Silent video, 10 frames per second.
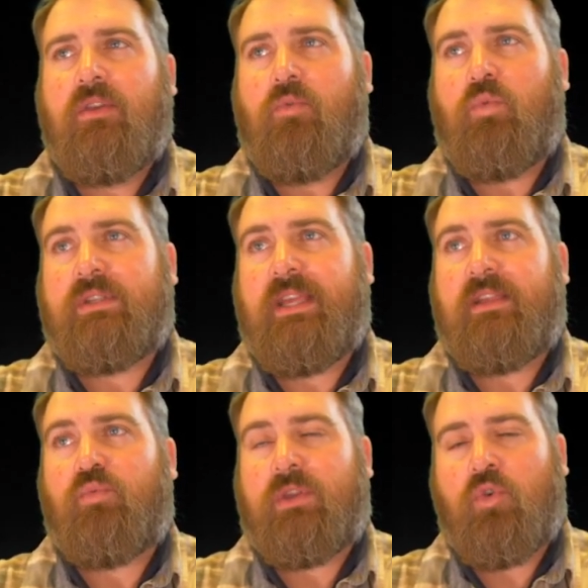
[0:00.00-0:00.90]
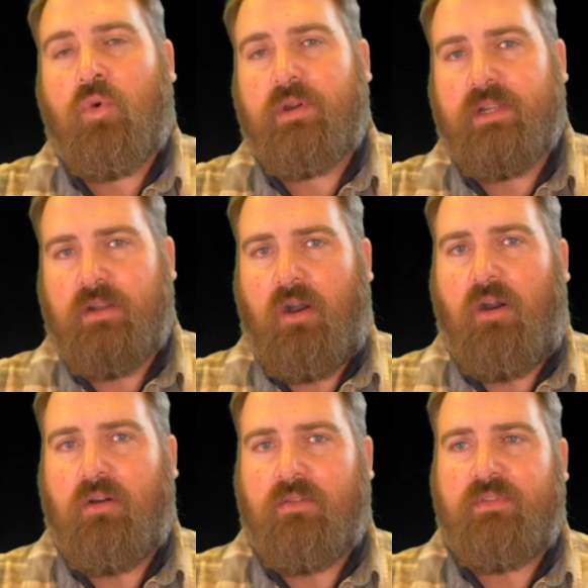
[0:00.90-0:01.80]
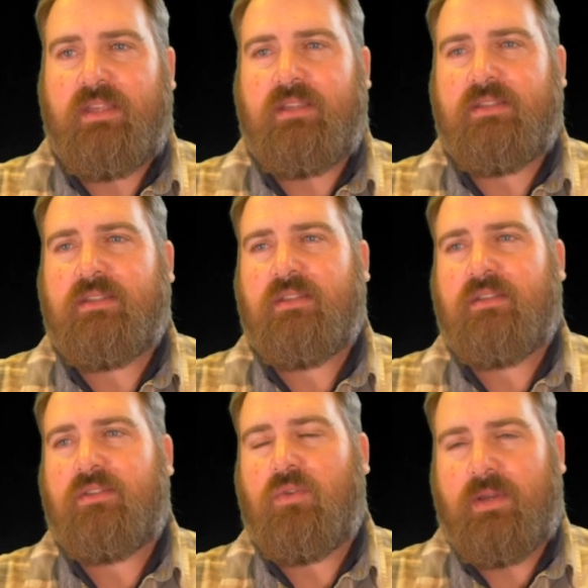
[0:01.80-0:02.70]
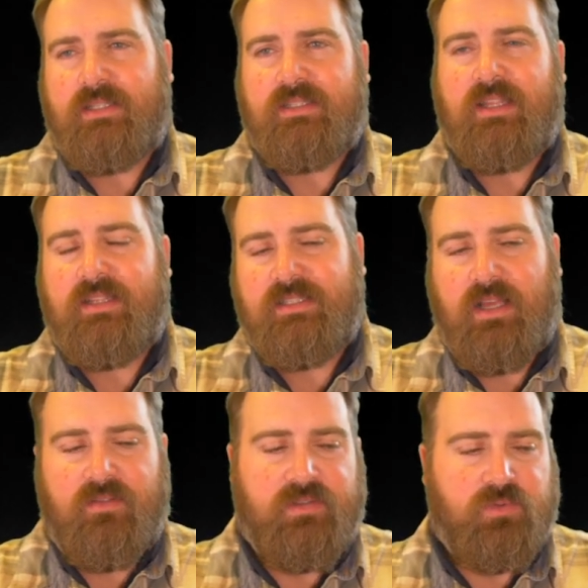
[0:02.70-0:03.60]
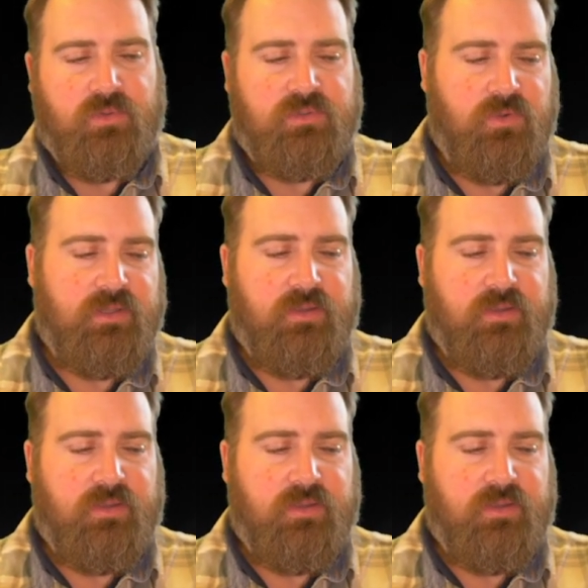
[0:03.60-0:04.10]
was they had recorded all of these noises that these elephants were doing.